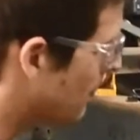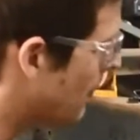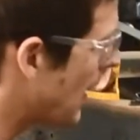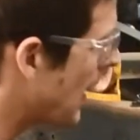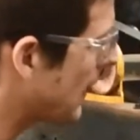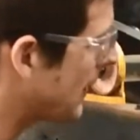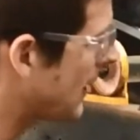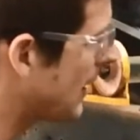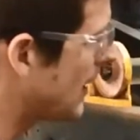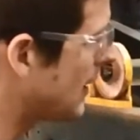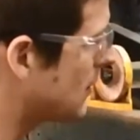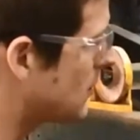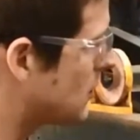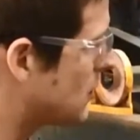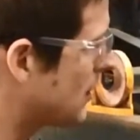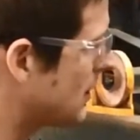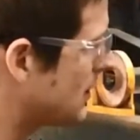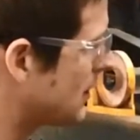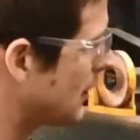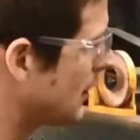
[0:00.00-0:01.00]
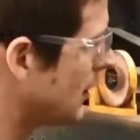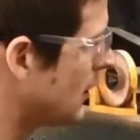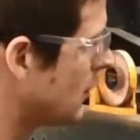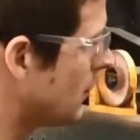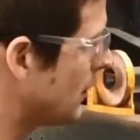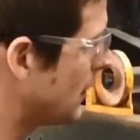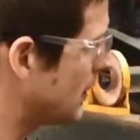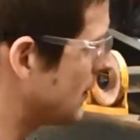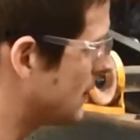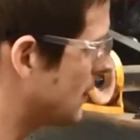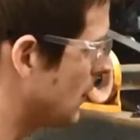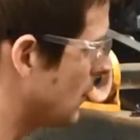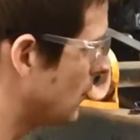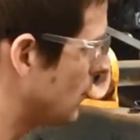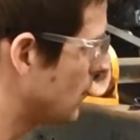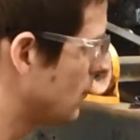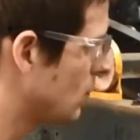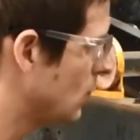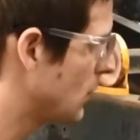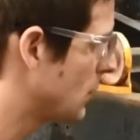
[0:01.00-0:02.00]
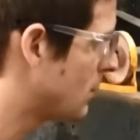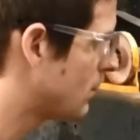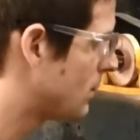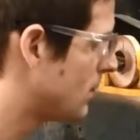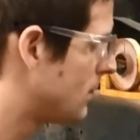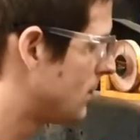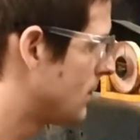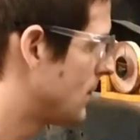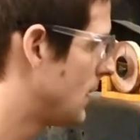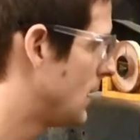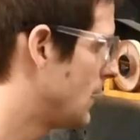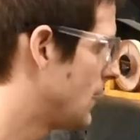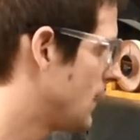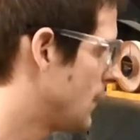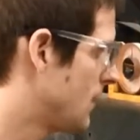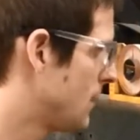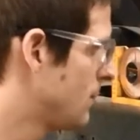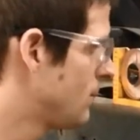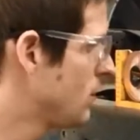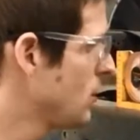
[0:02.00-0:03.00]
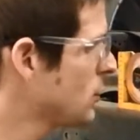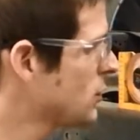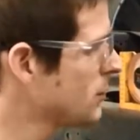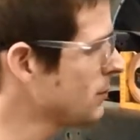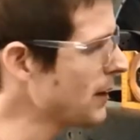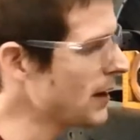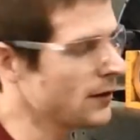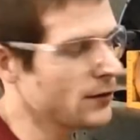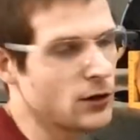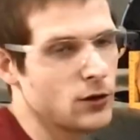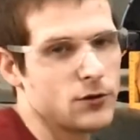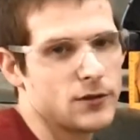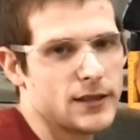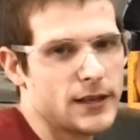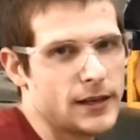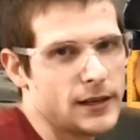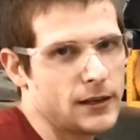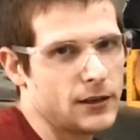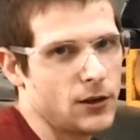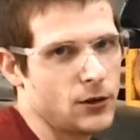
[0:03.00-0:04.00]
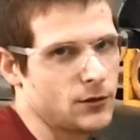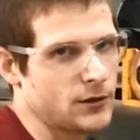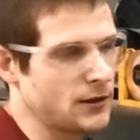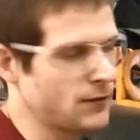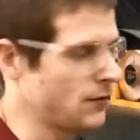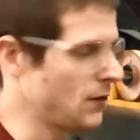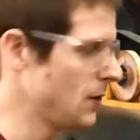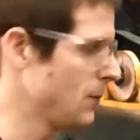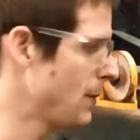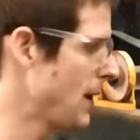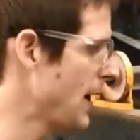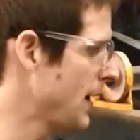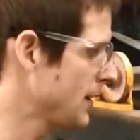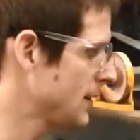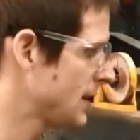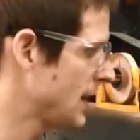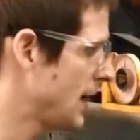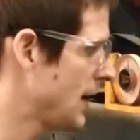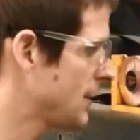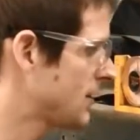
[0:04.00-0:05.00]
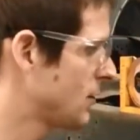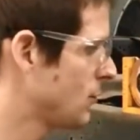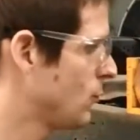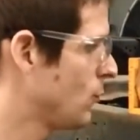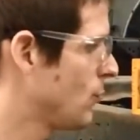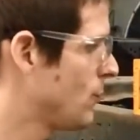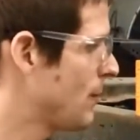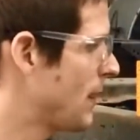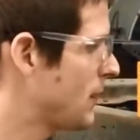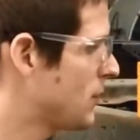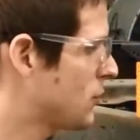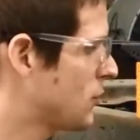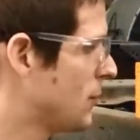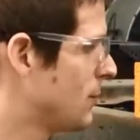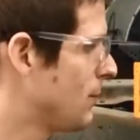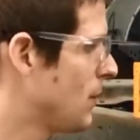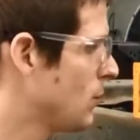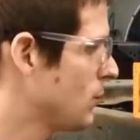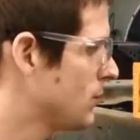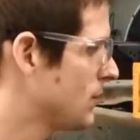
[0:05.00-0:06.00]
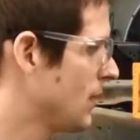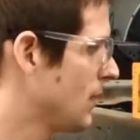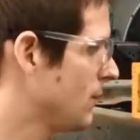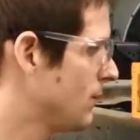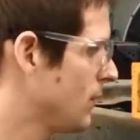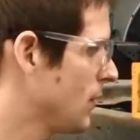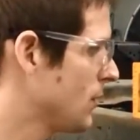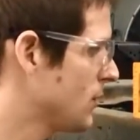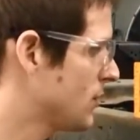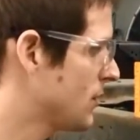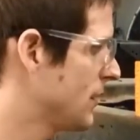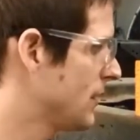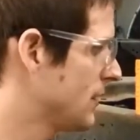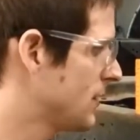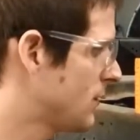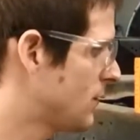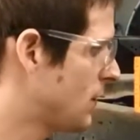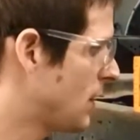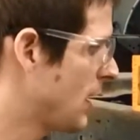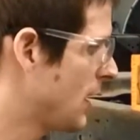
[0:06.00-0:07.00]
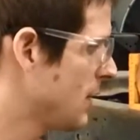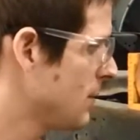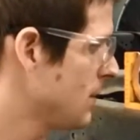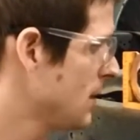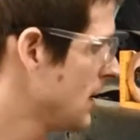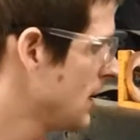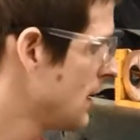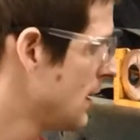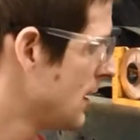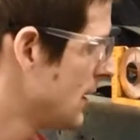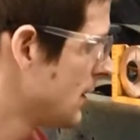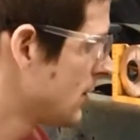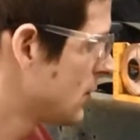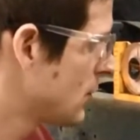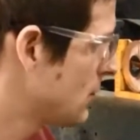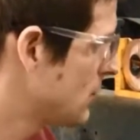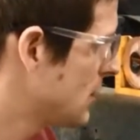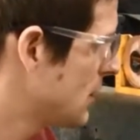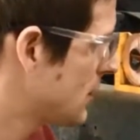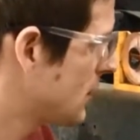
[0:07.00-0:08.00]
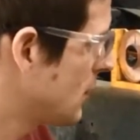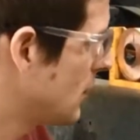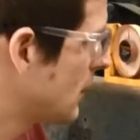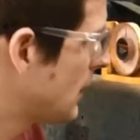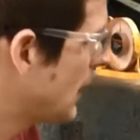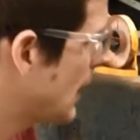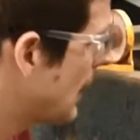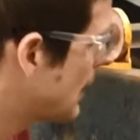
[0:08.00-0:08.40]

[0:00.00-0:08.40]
the back edge just a little bit. So when the bushing mount goes in, it goes in from the back side, so we want to make sure it bolts up flush against the frame. So we're just going to